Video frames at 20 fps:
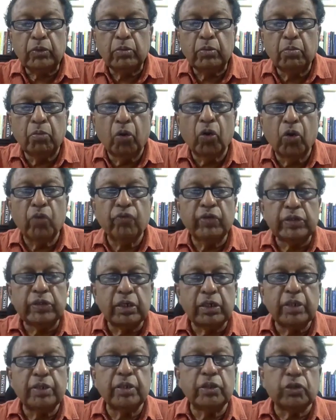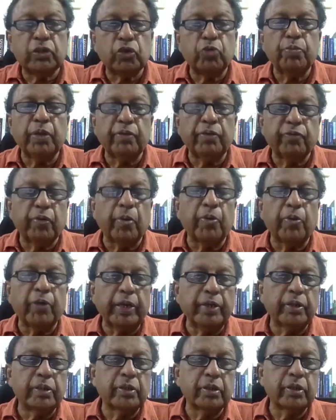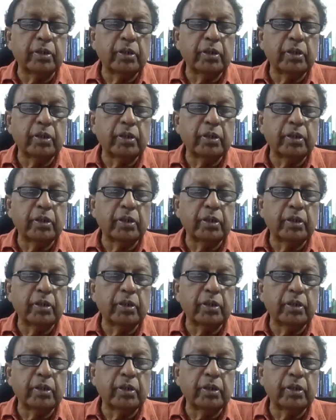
more facilities should be provided.